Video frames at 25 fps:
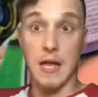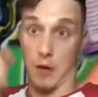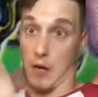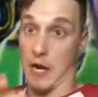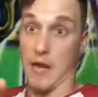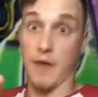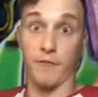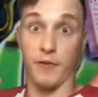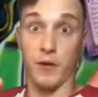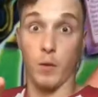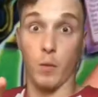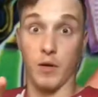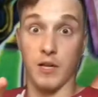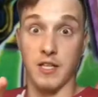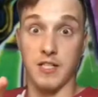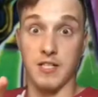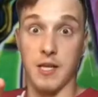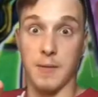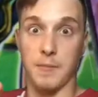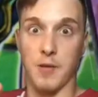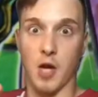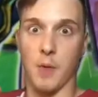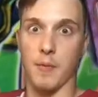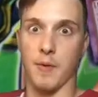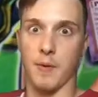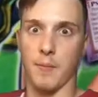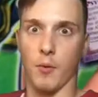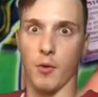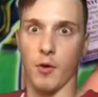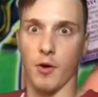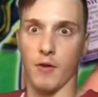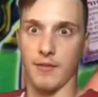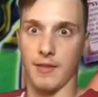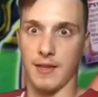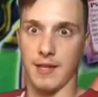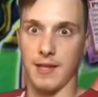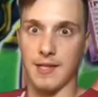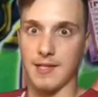If you want to see me open more
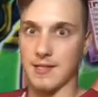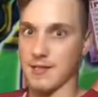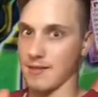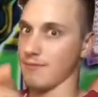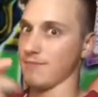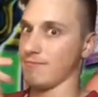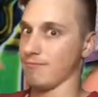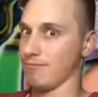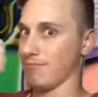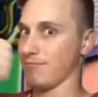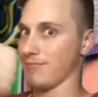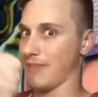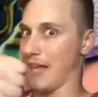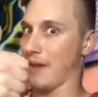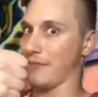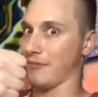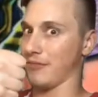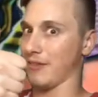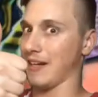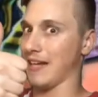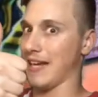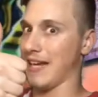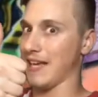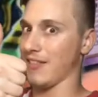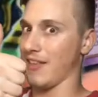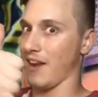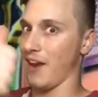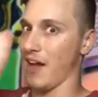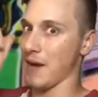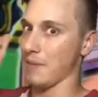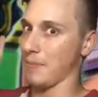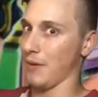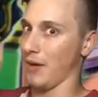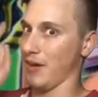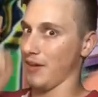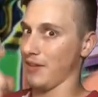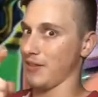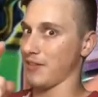of these, definitely hit the like
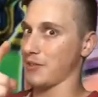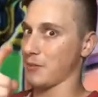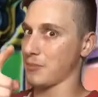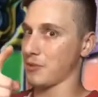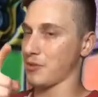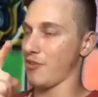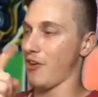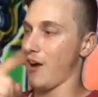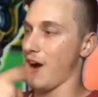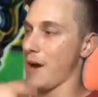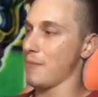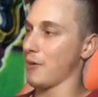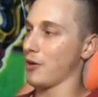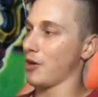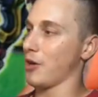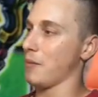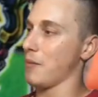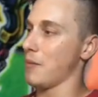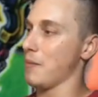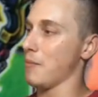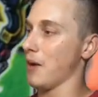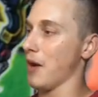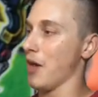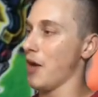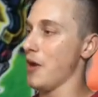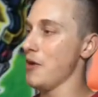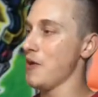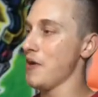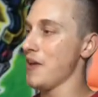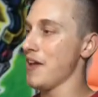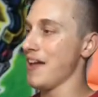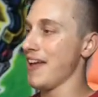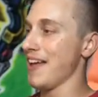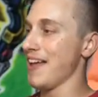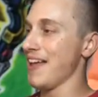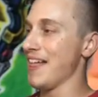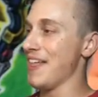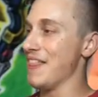button, subscribe and comment below.
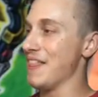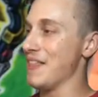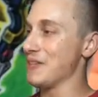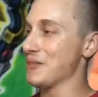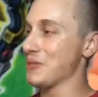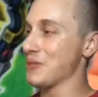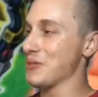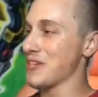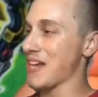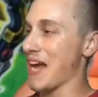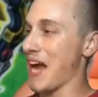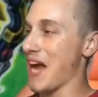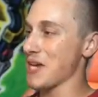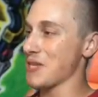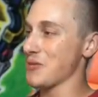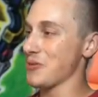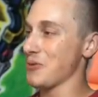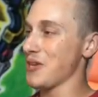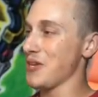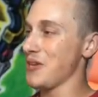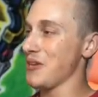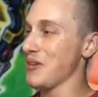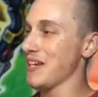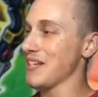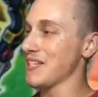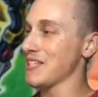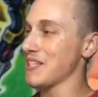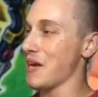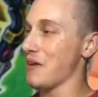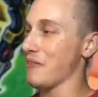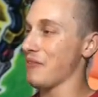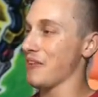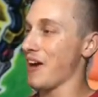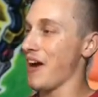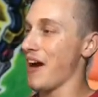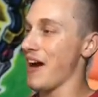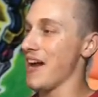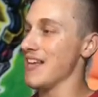This was Casual Yugi Stuff,
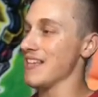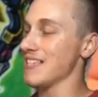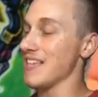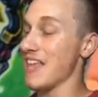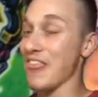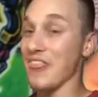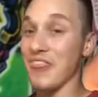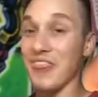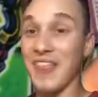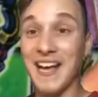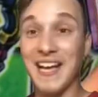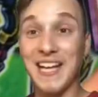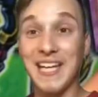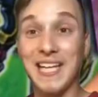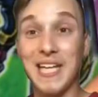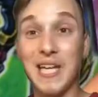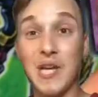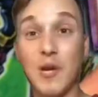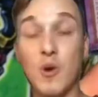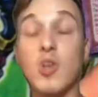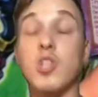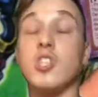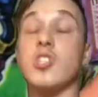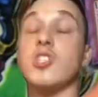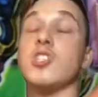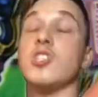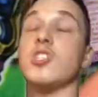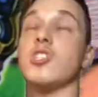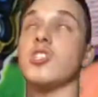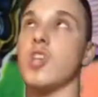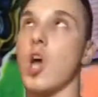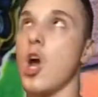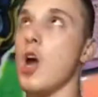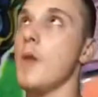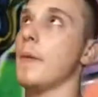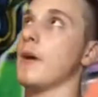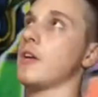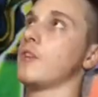guys. Thank you
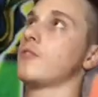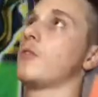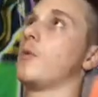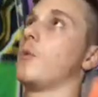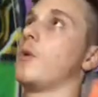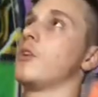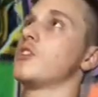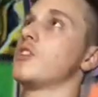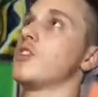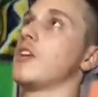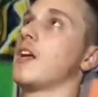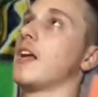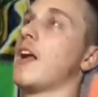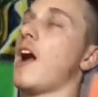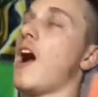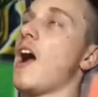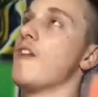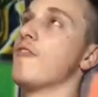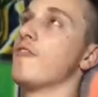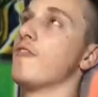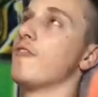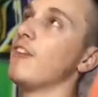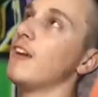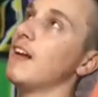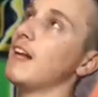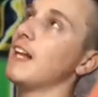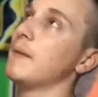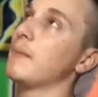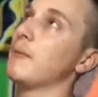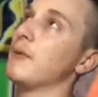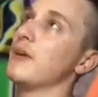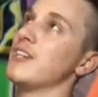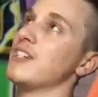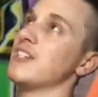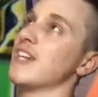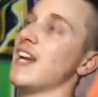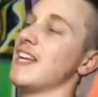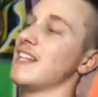so much for watching. I really
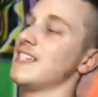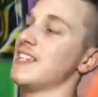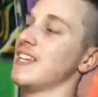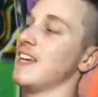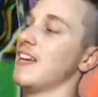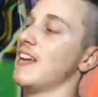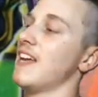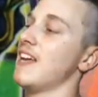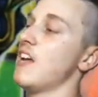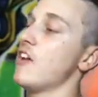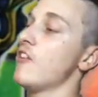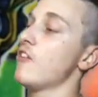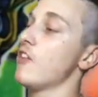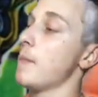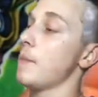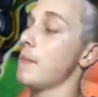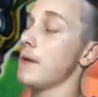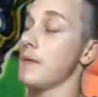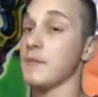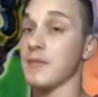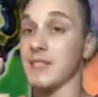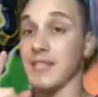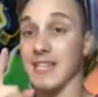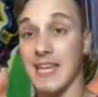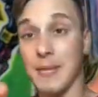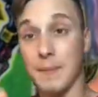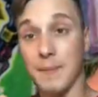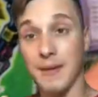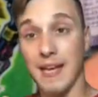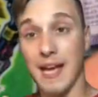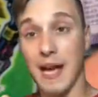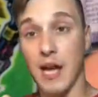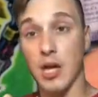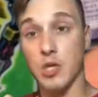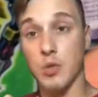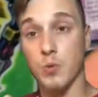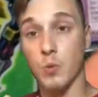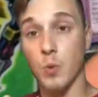appreciate it. Remember to keep it
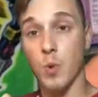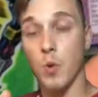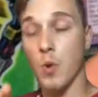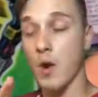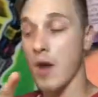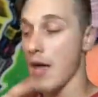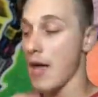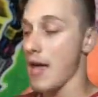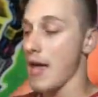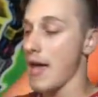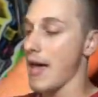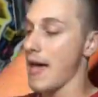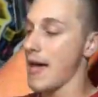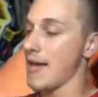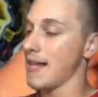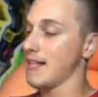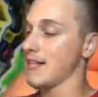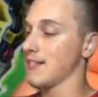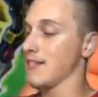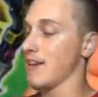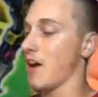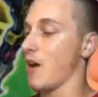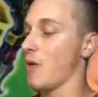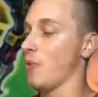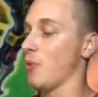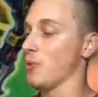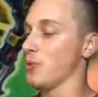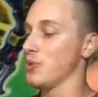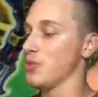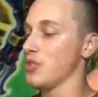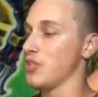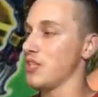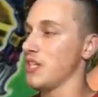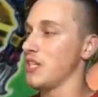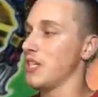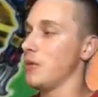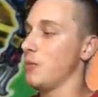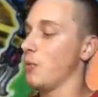casual, and I will
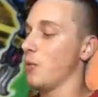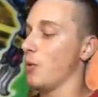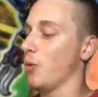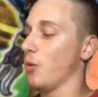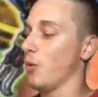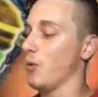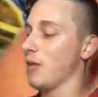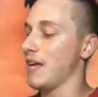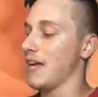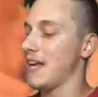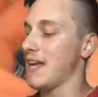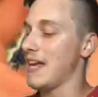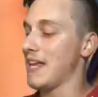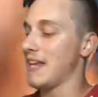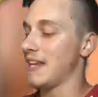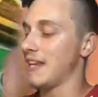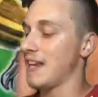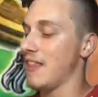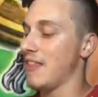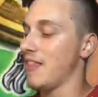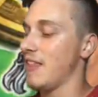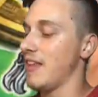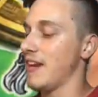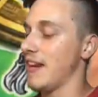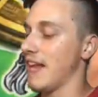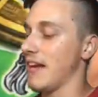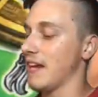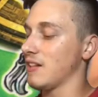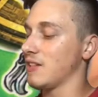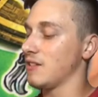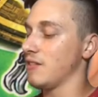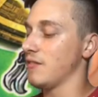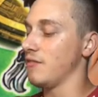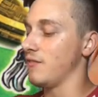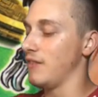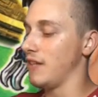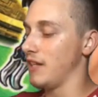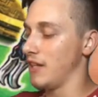see you all in the next
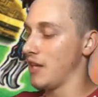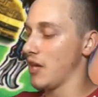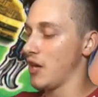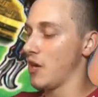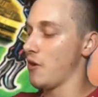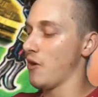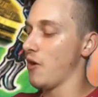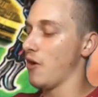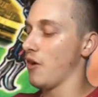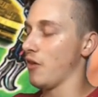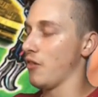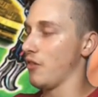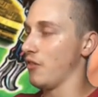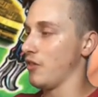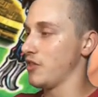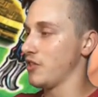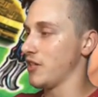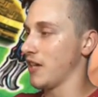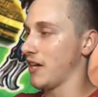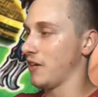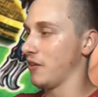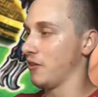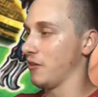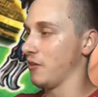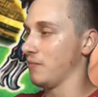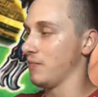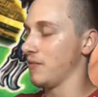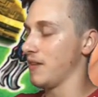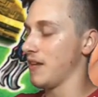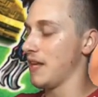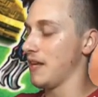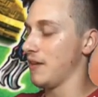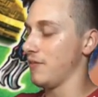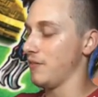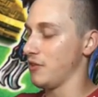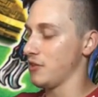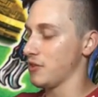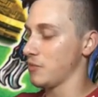video on the channel.
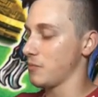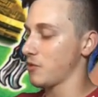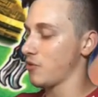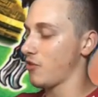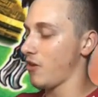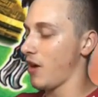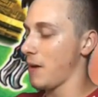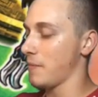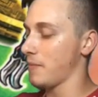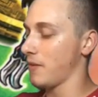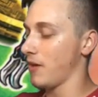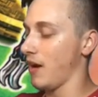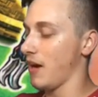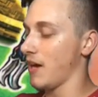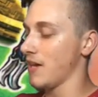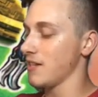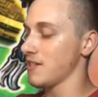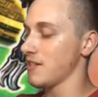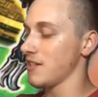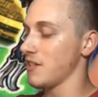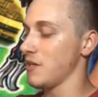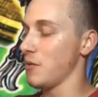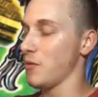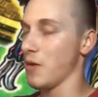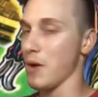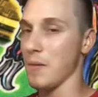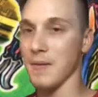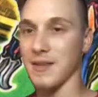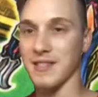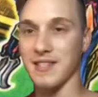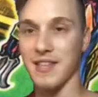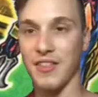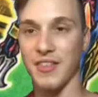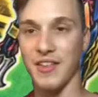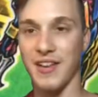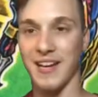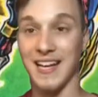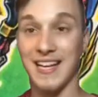If you subscribe, guys, you won't miss a
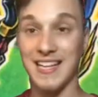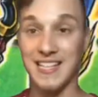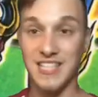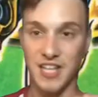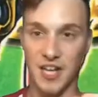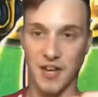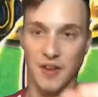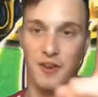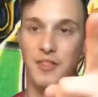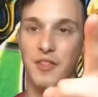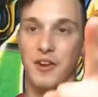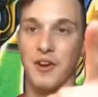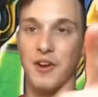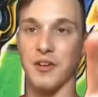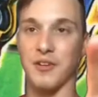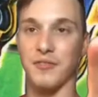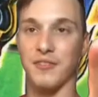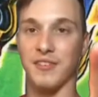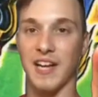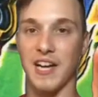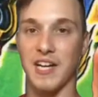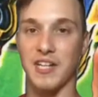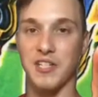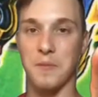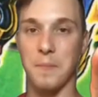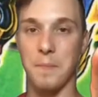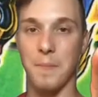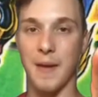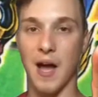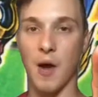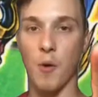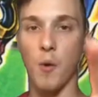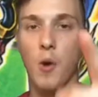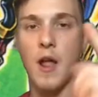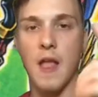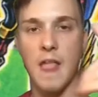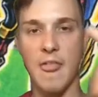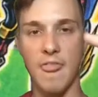thing. Turn on the notification
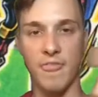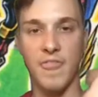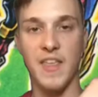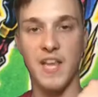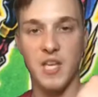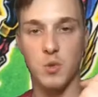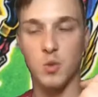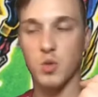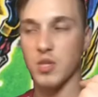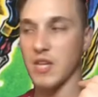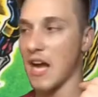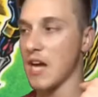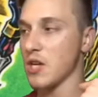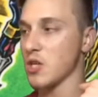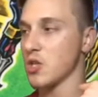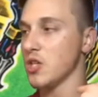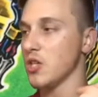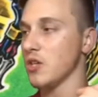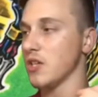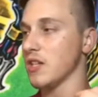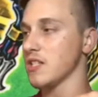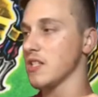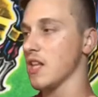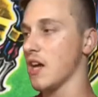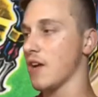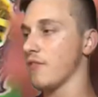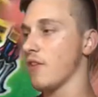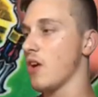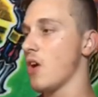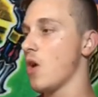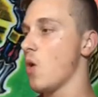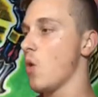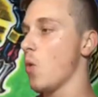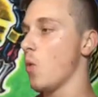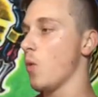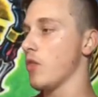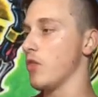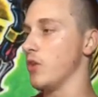bell, this was Casual Yugi Stuff
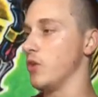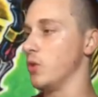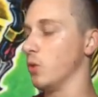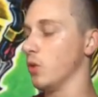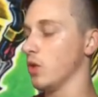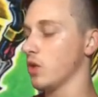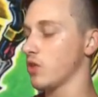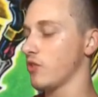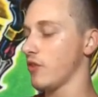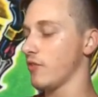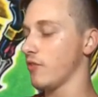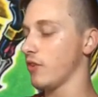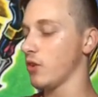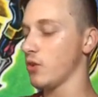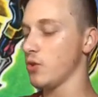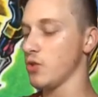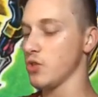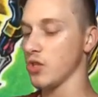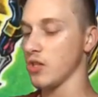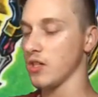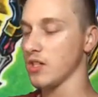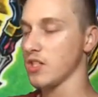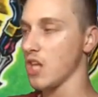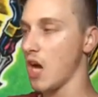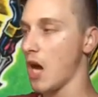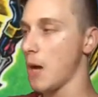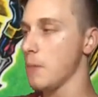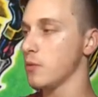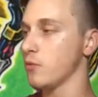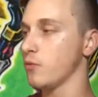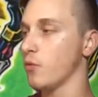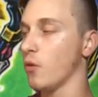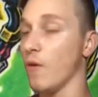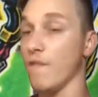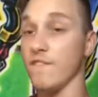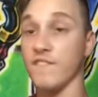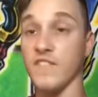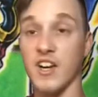with the Duelist Revolution Times
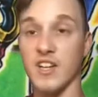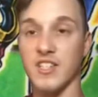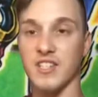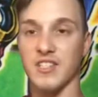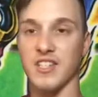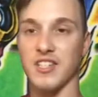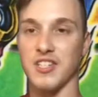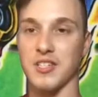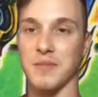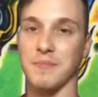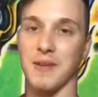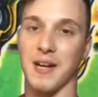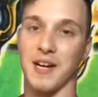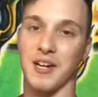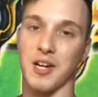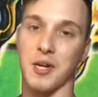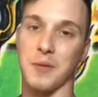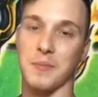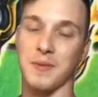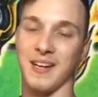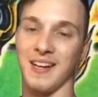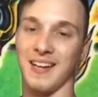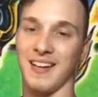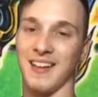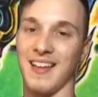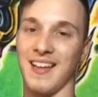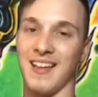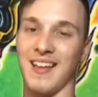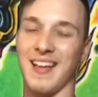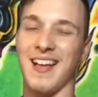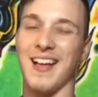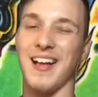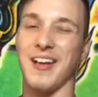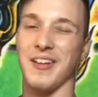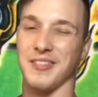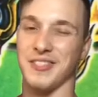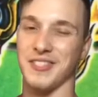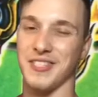4 First Edition pack opening.
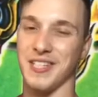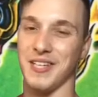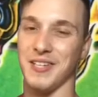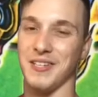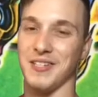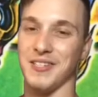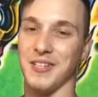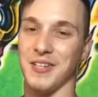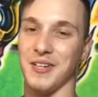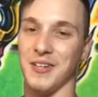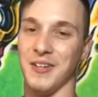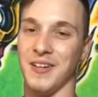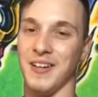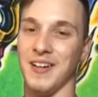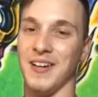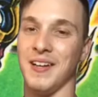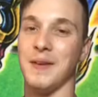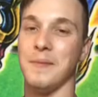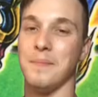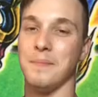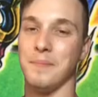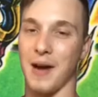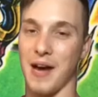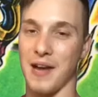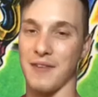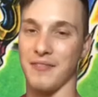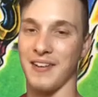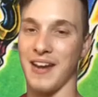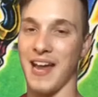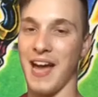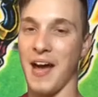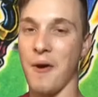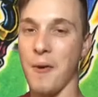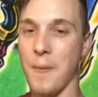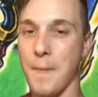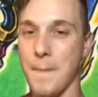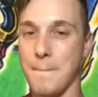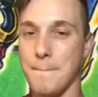I'll see you soon. Bye for
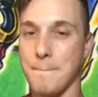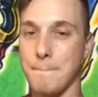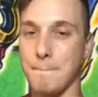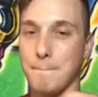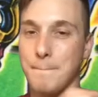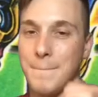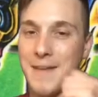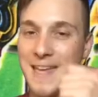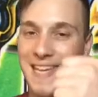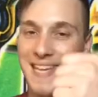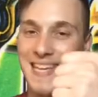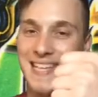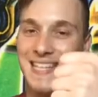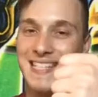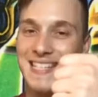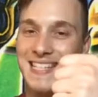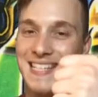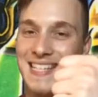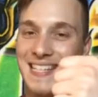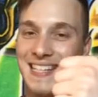now. Peace.